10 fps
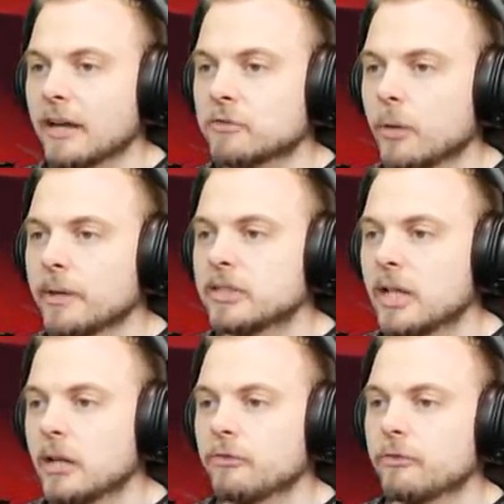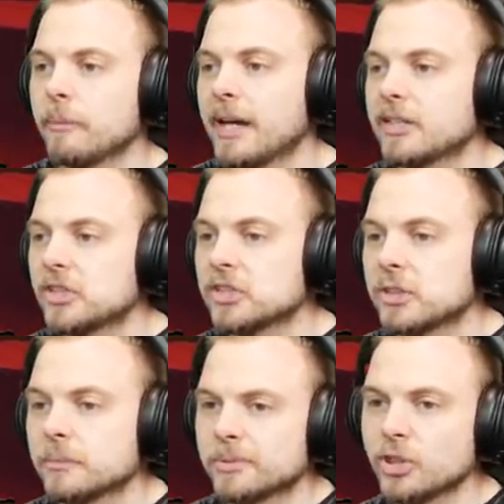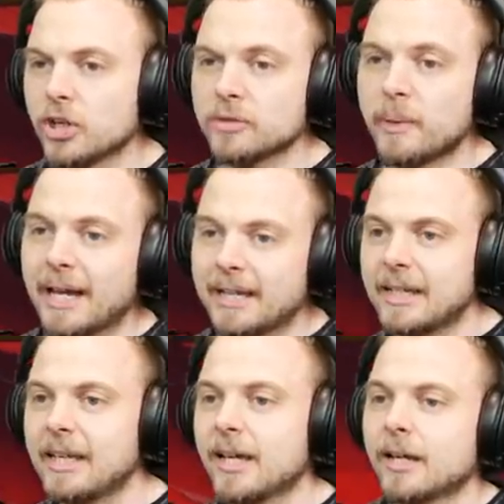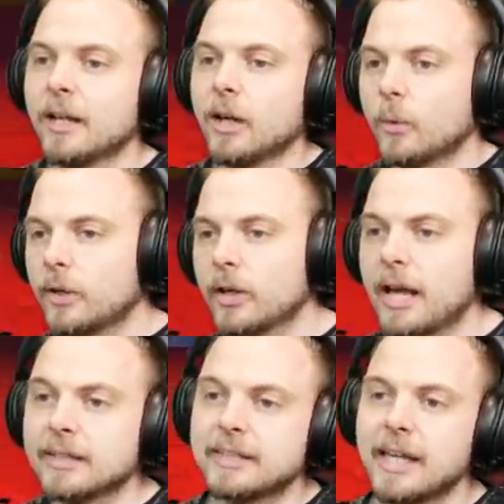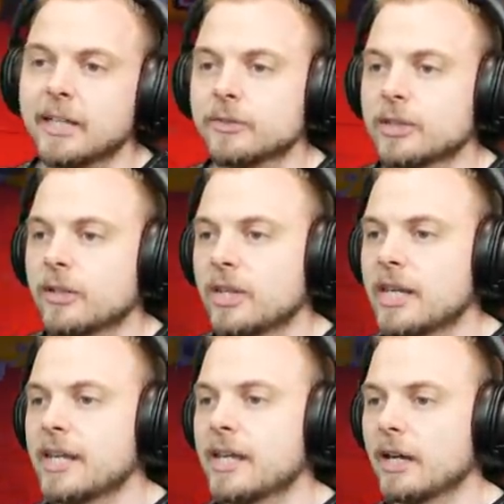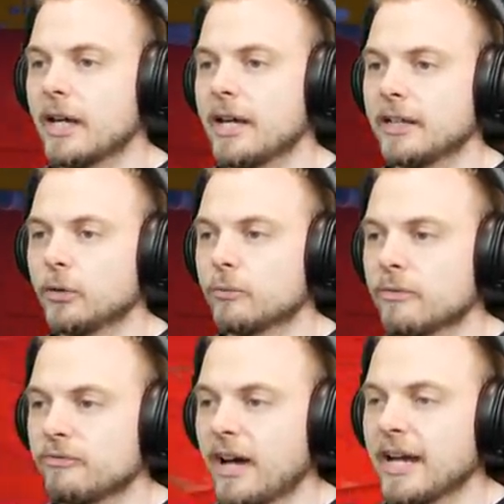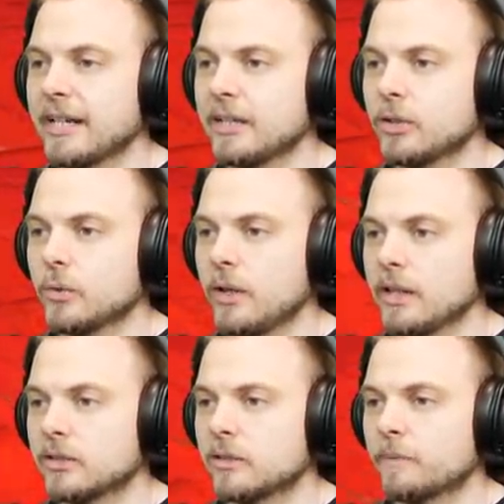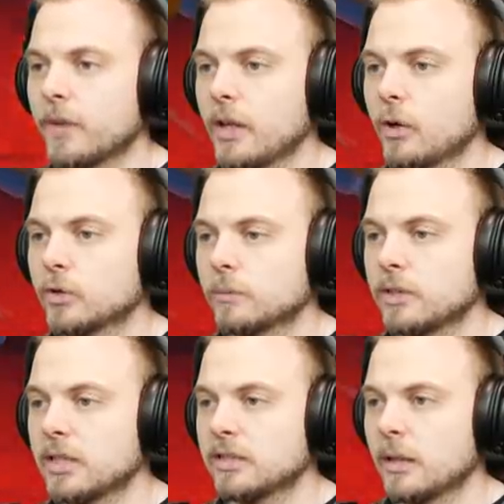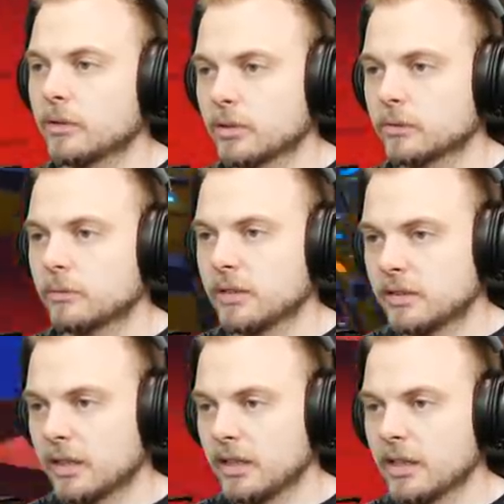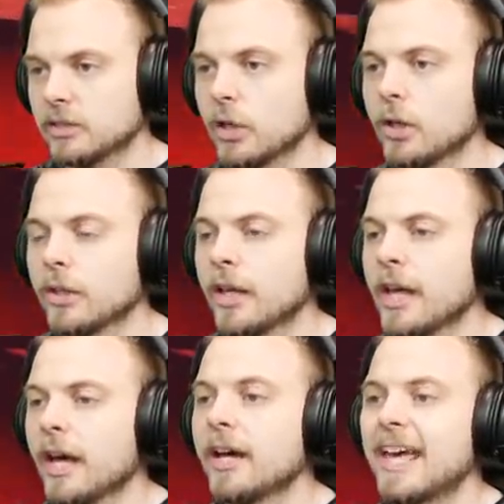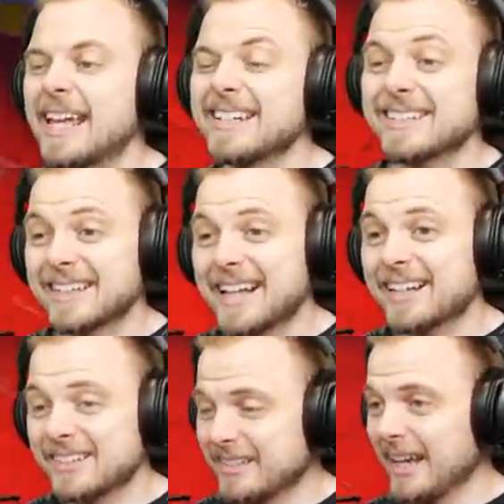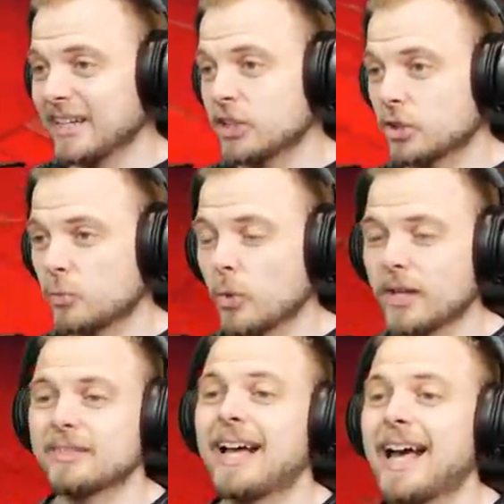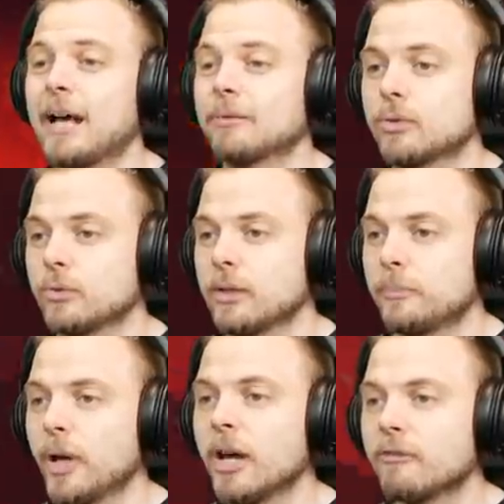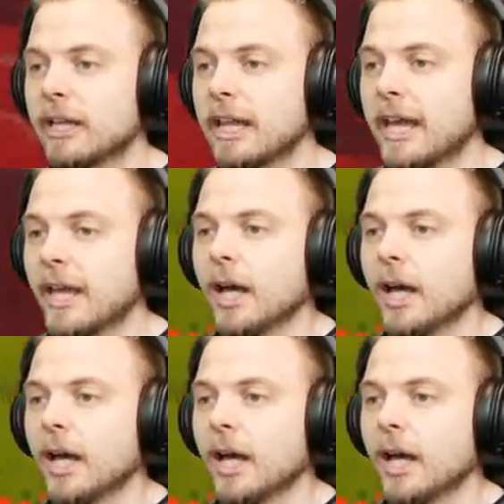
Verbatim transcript: I've got myself my system sorted back in here. We got ourselves the uh, little refining units uh, hooked up to this thing, which is hooked up to this thing. And it's all uh, interconnected and it just works absolutely perfectly.